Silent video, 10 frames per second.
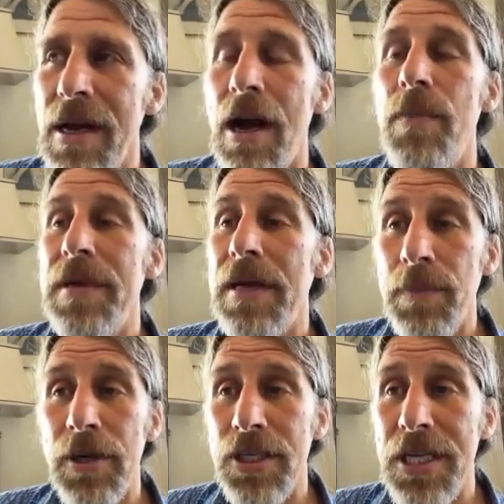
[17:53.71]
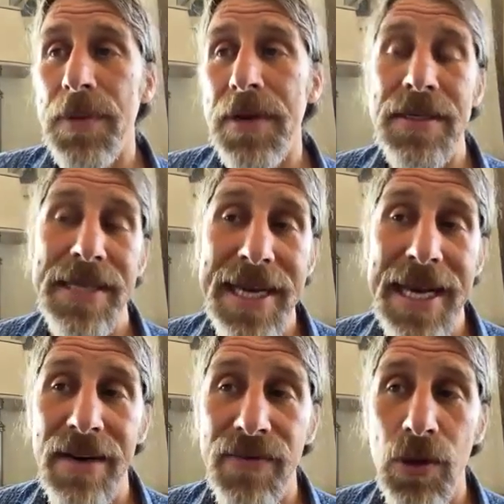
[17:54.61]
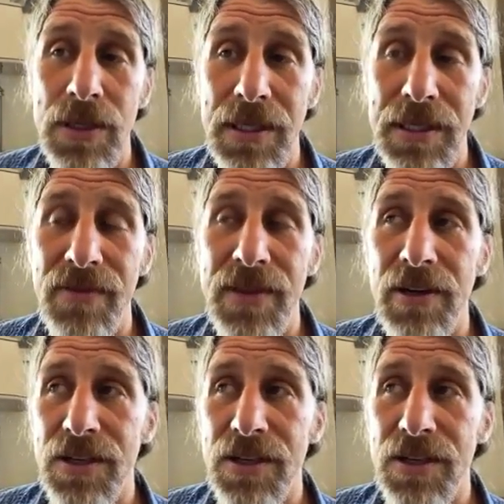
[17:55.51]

are being pushed out because they can't afford to live there.